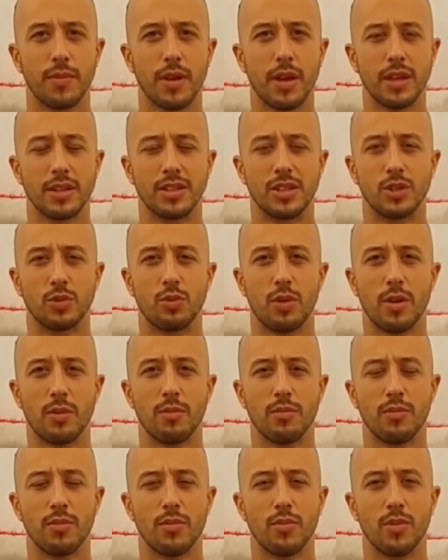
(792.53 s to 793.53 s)
and
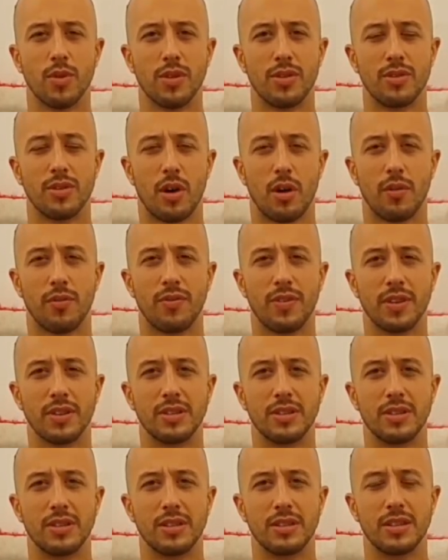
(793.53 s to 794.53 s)
swim with
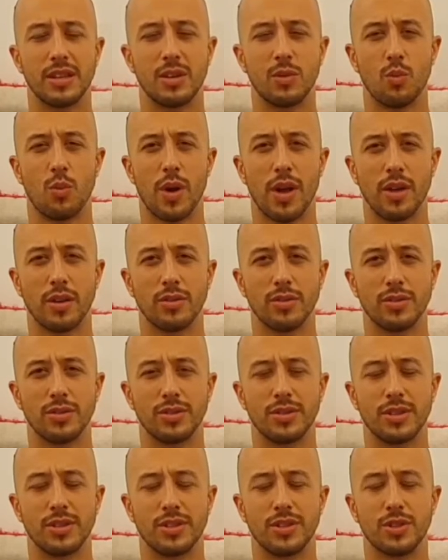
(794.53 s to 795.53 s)
dolphins,
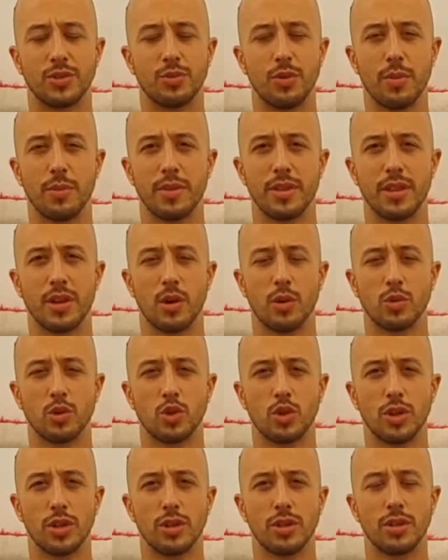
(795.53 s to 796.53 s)
whales, and swim in the
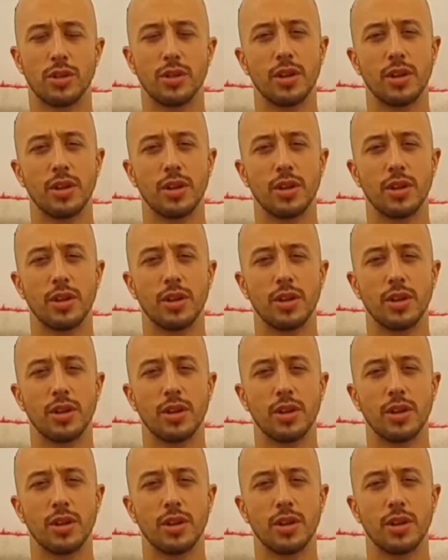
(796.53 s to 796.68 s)
ocean.